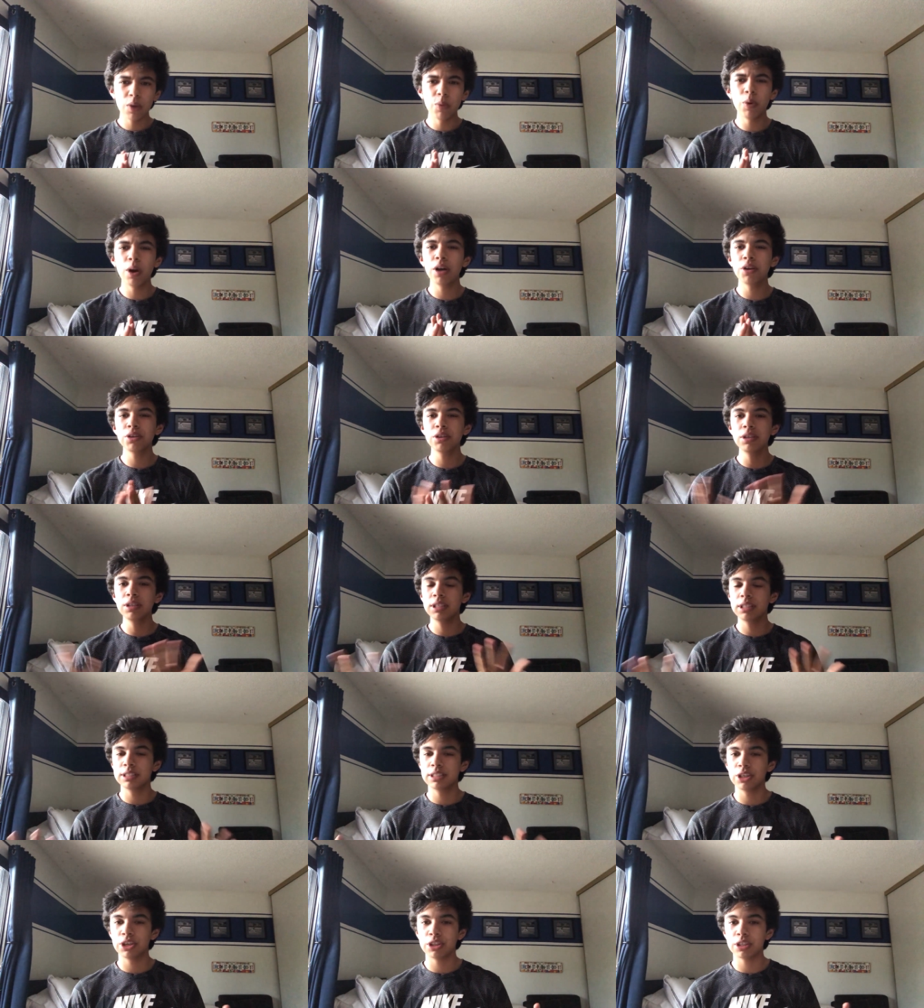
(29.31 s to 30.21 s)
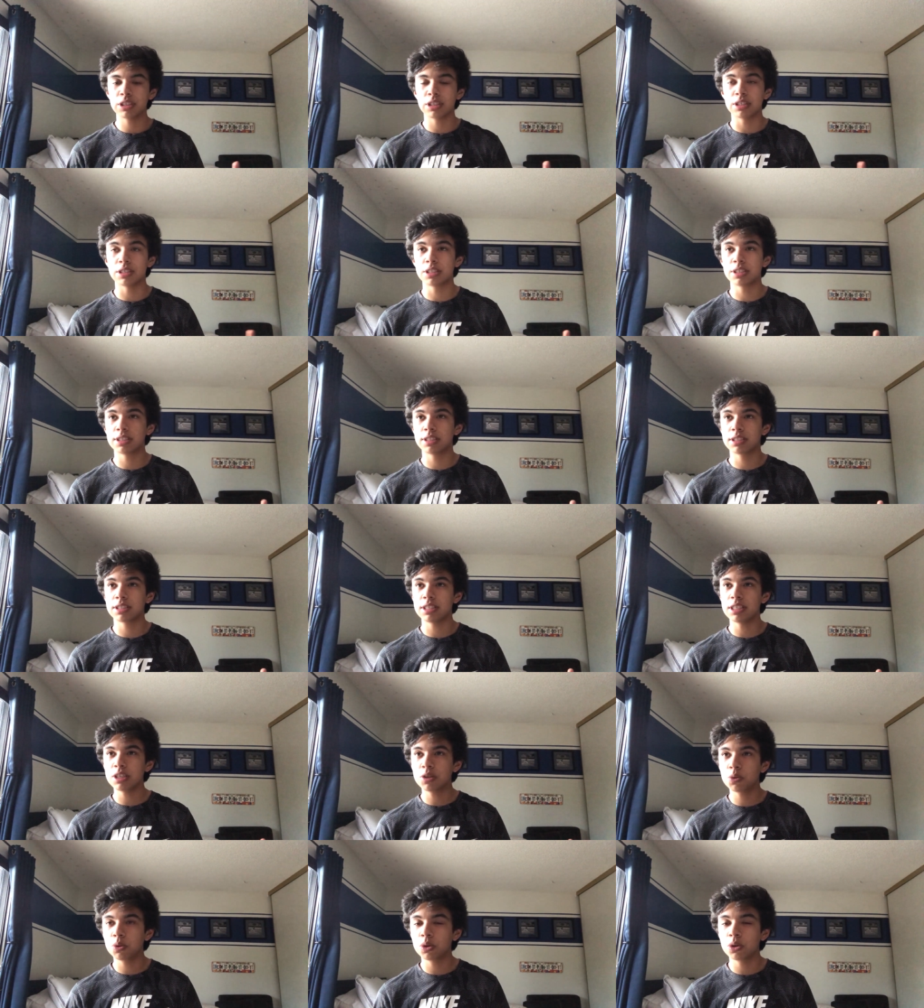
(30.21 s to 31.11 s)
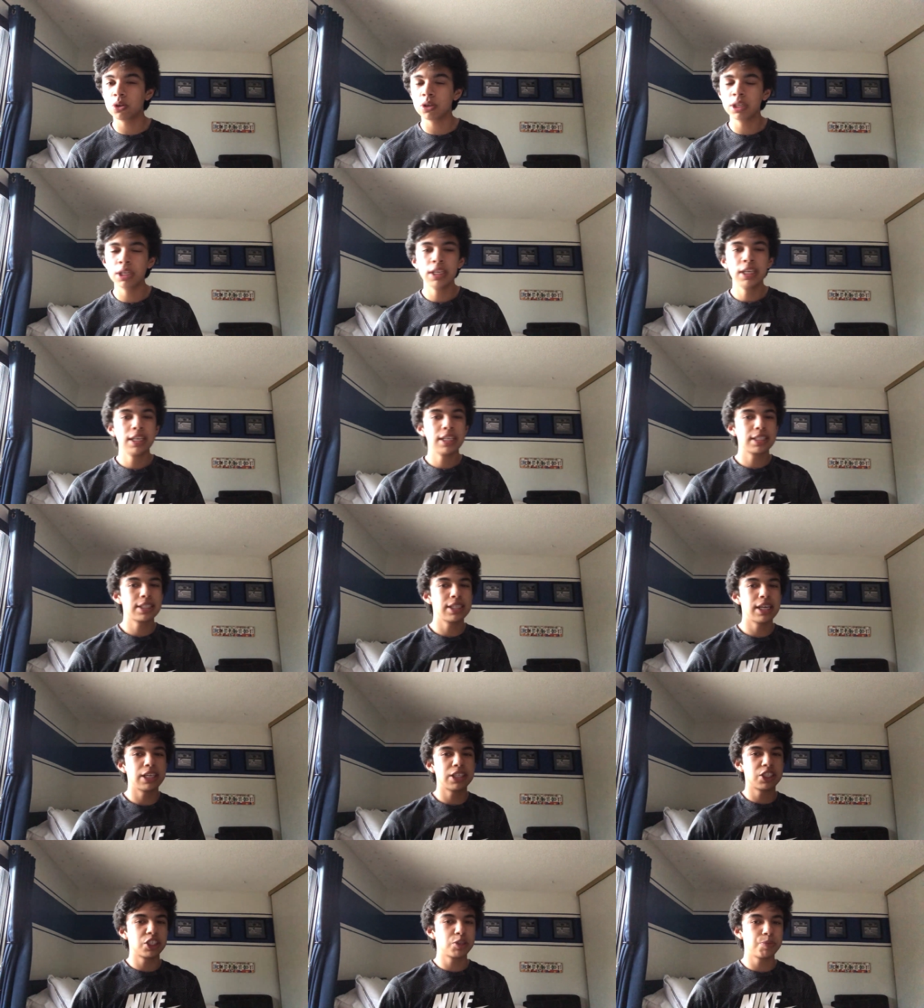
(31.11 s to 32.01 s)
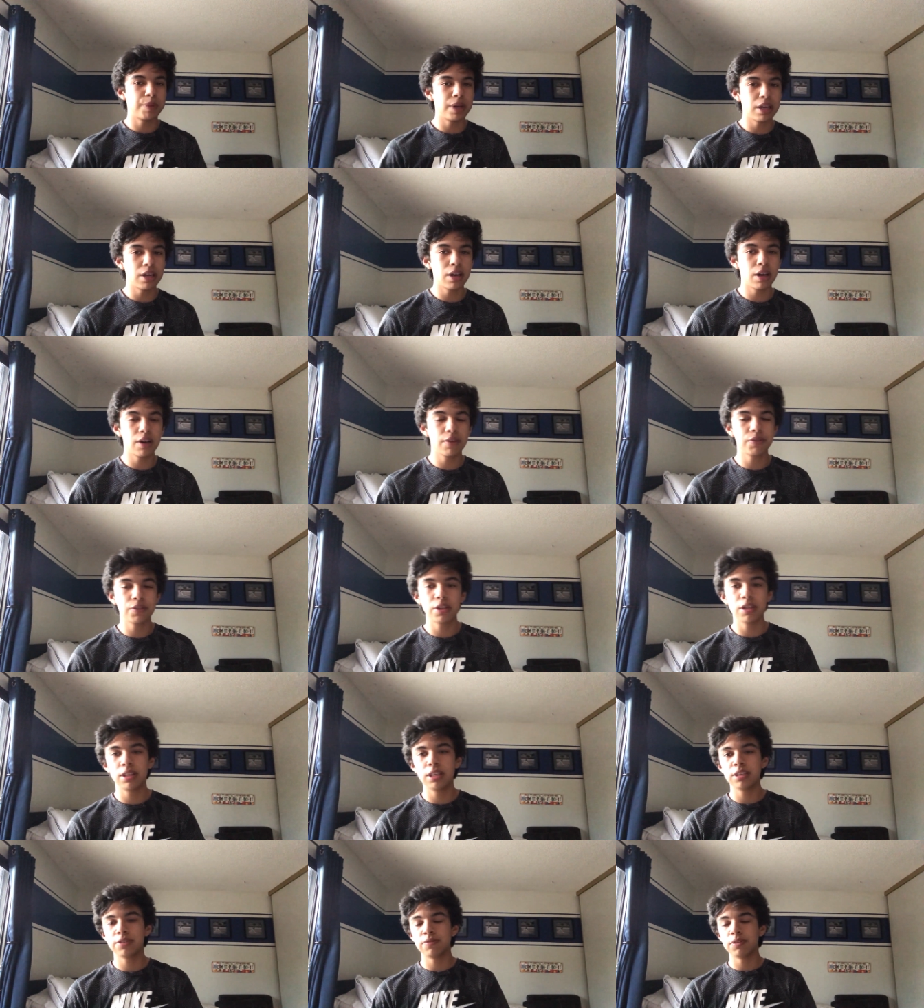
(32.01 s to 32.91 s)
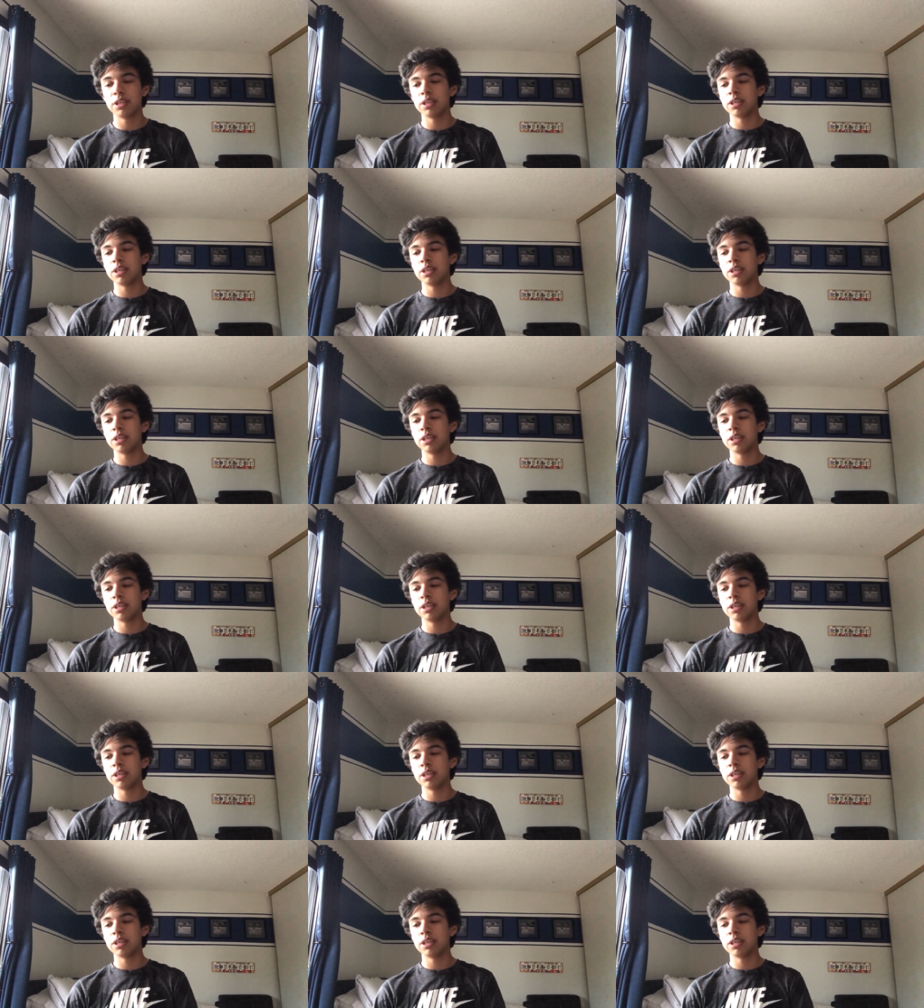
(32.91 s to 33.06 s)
well, you can consider this a sequel slash spin-off to this